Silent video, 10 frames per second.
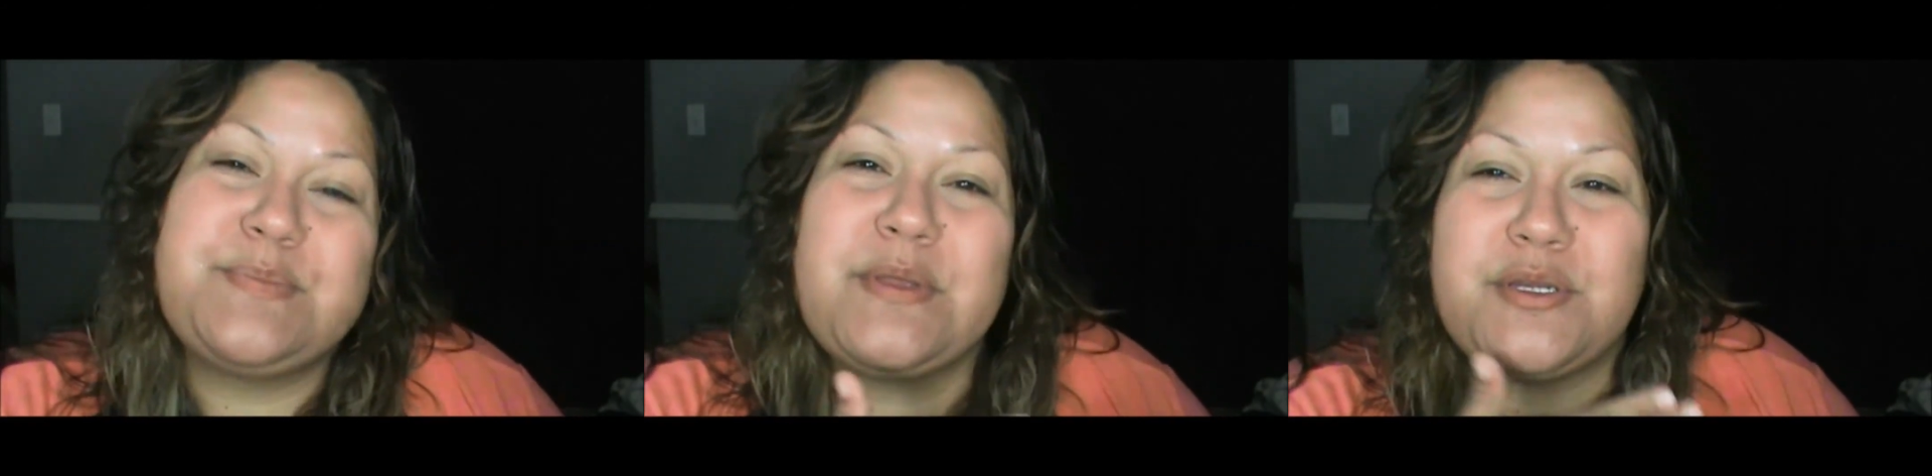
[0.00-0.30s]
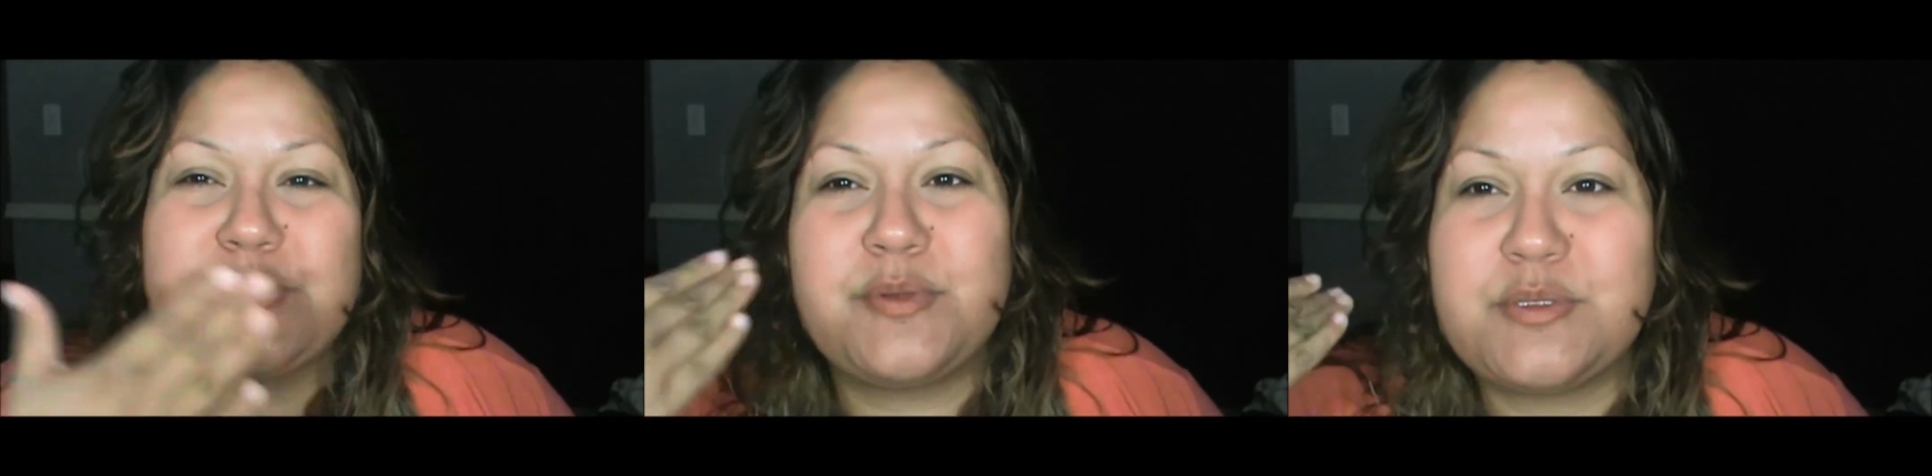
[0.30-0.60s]
But
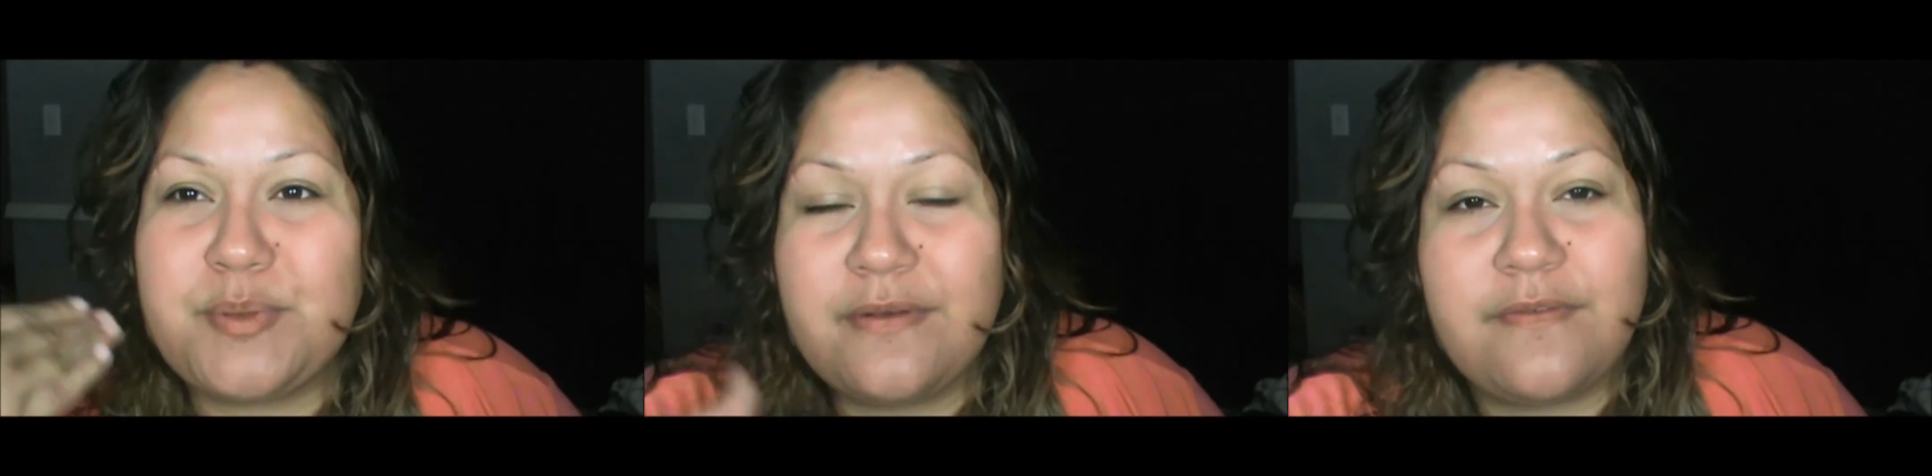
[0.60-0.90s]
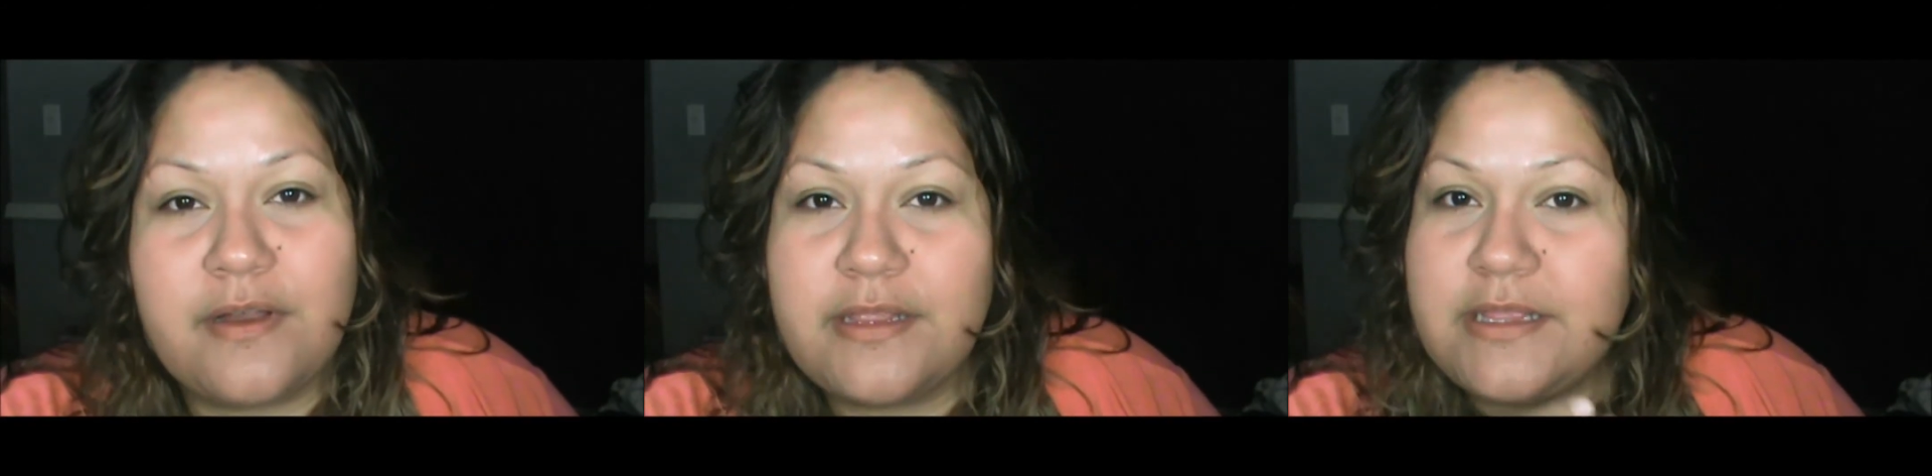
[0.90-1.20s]
you're supposed to put a
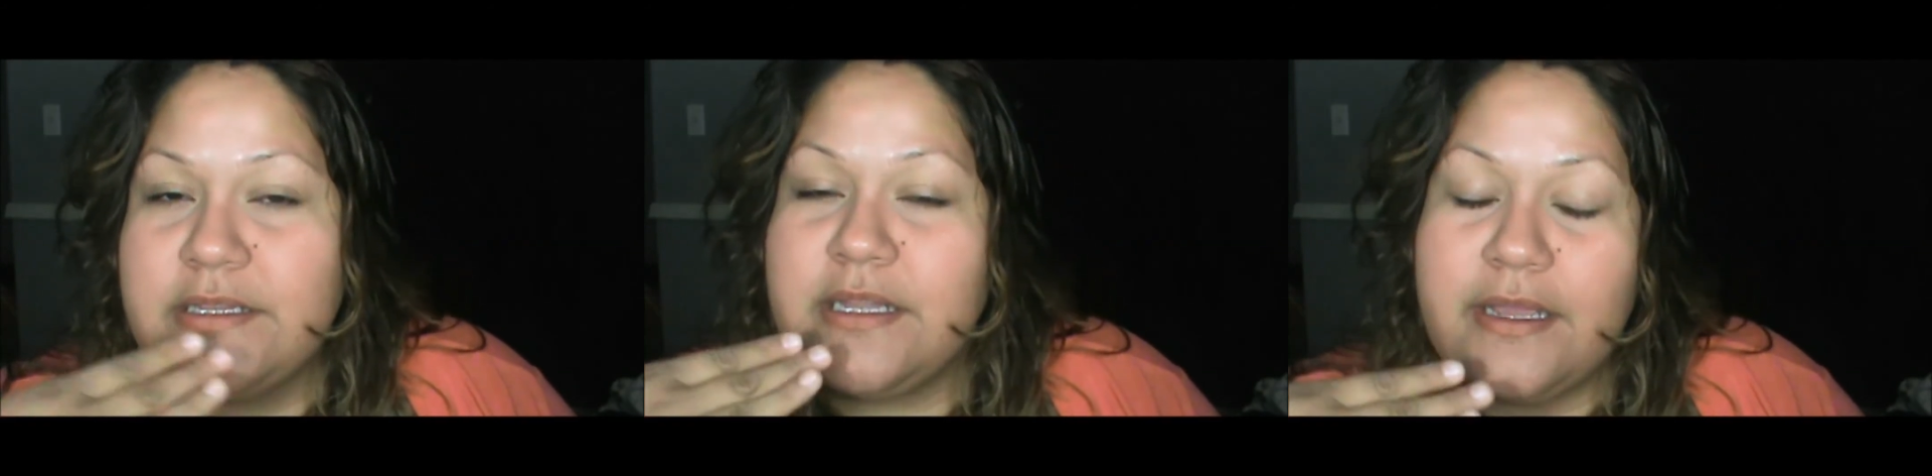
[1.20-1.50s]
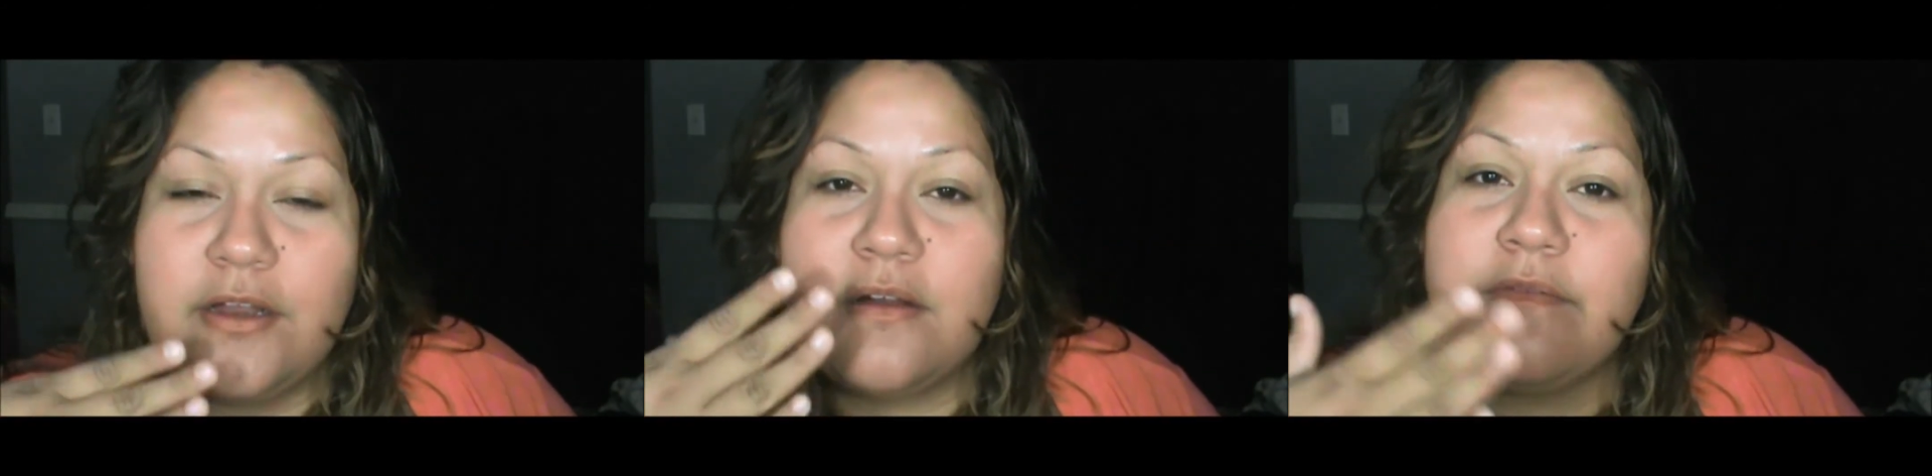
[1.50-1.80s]
very thin
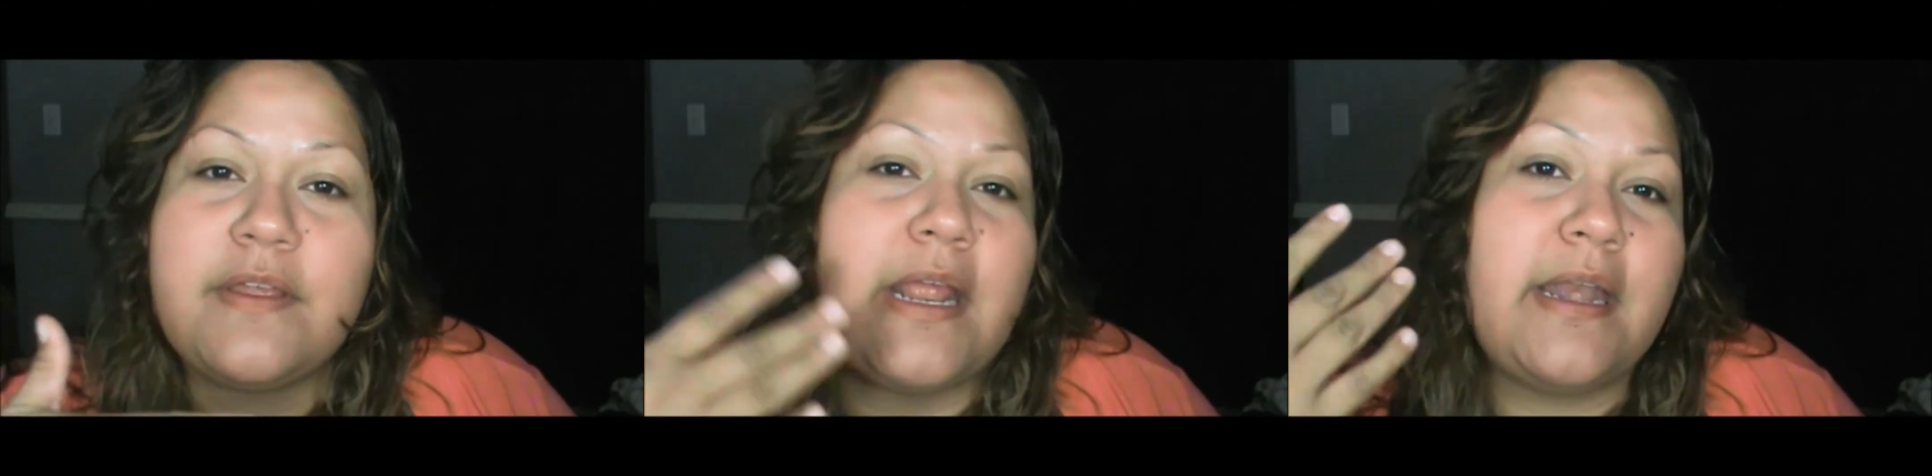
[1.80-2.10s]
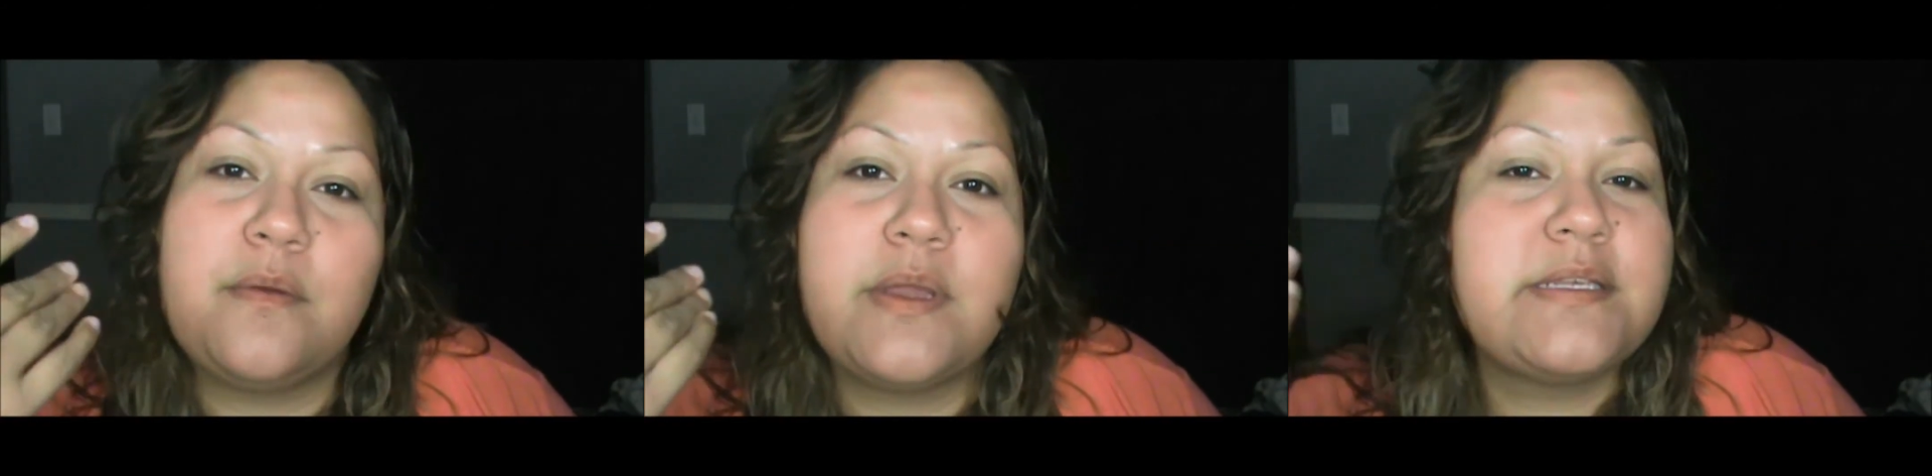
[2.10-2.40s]
layer of it
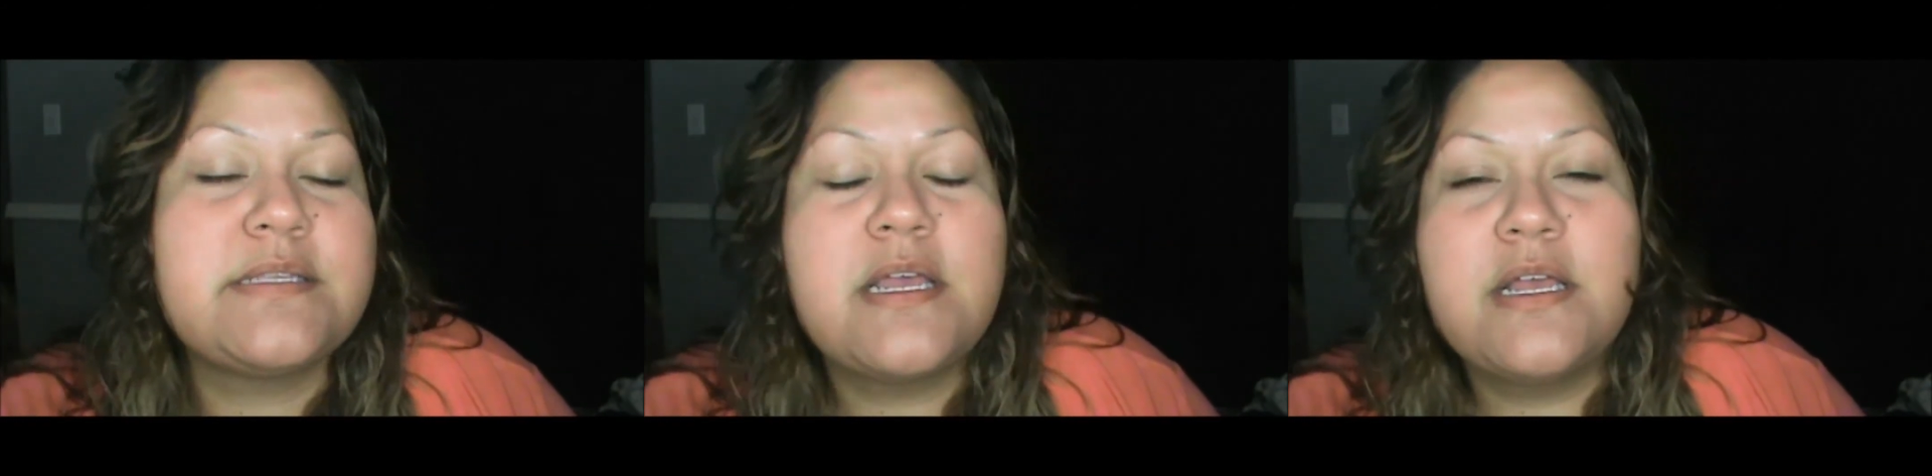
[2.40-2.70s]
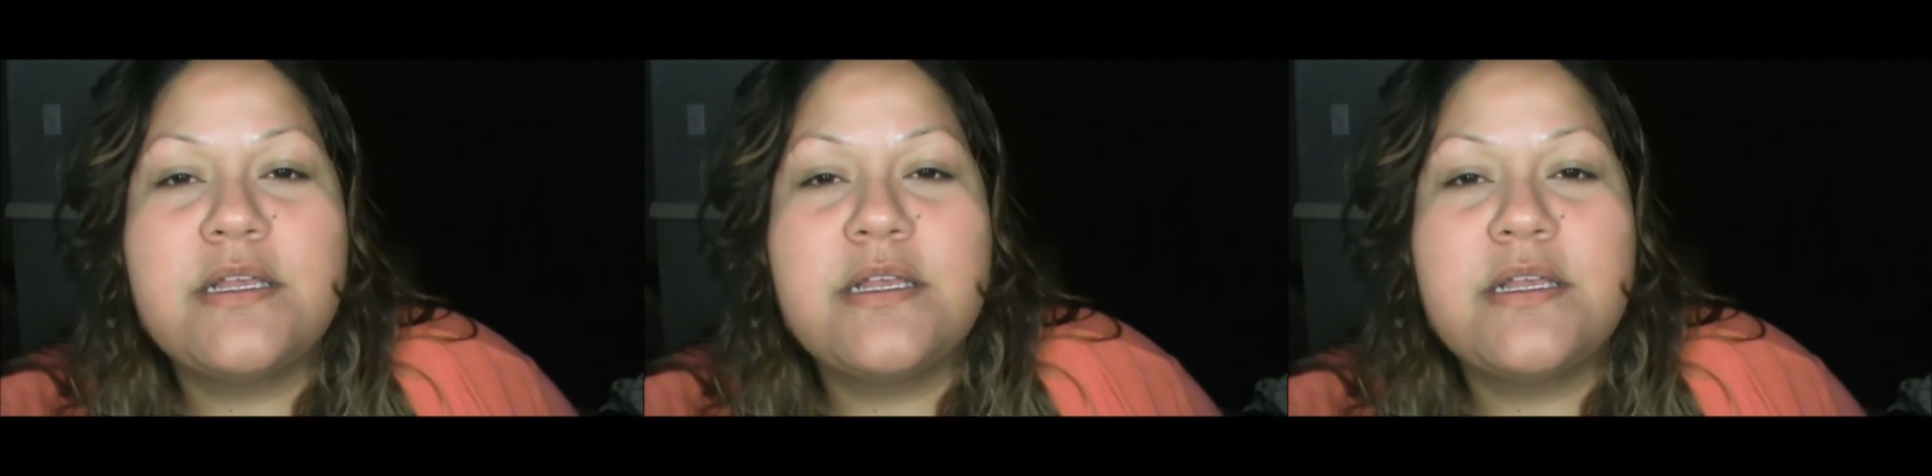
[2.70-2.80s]
anyways,